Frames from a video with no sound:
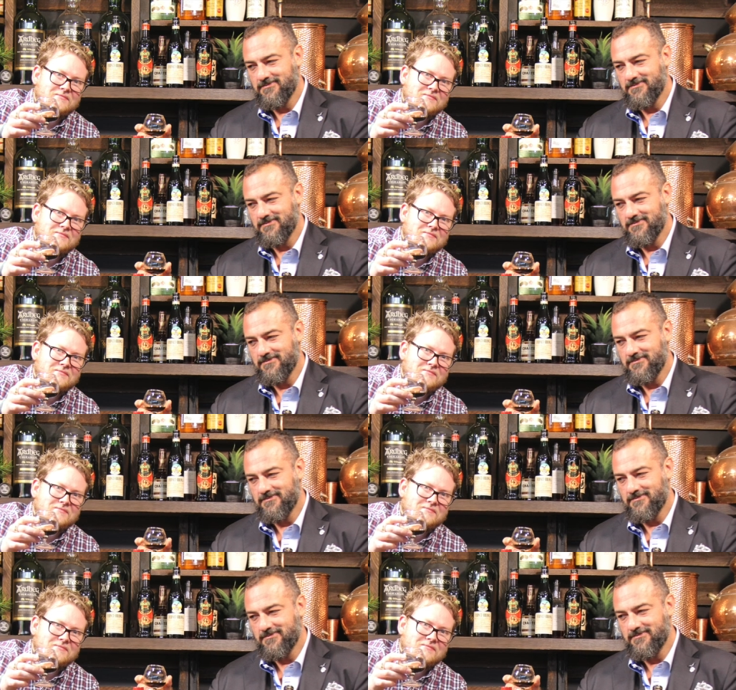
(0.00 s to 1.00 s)

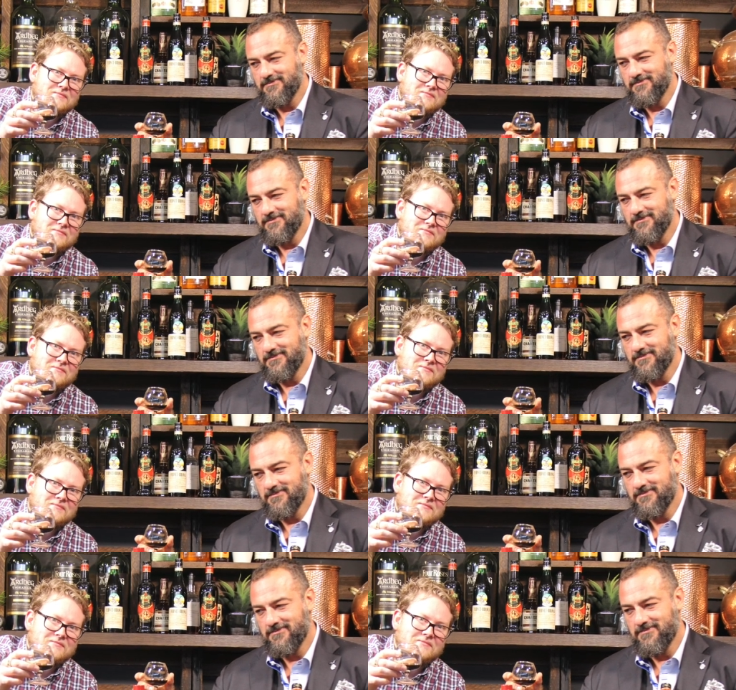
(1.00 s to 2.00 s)

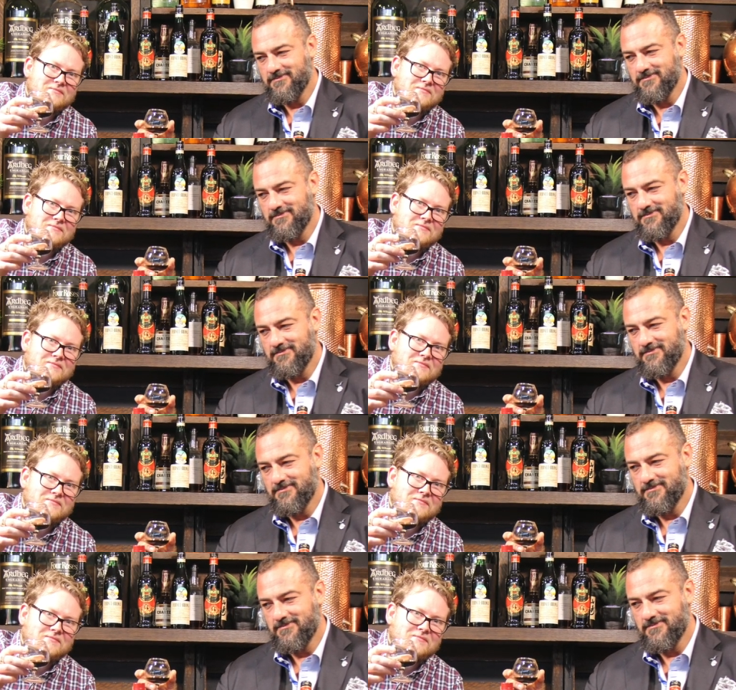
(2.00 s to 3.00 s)

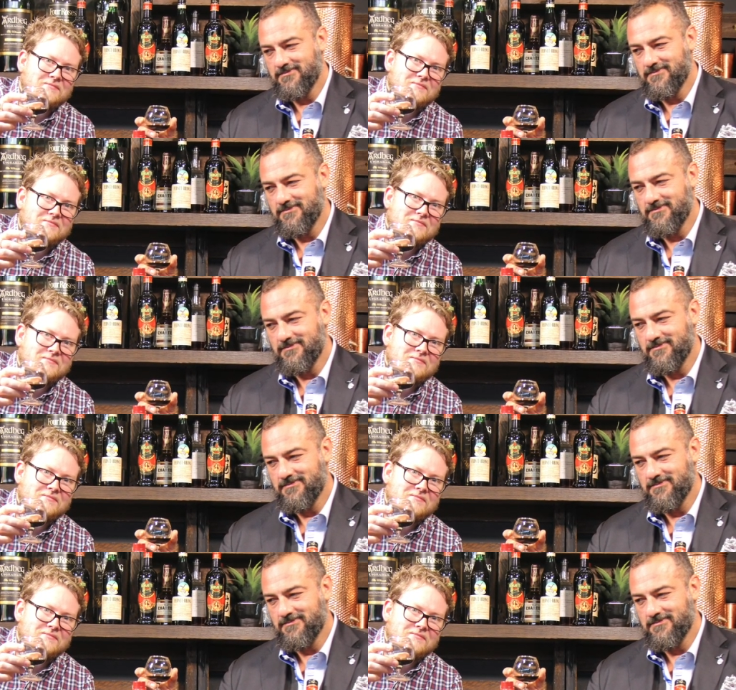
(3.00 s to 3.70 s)
(no one is talking)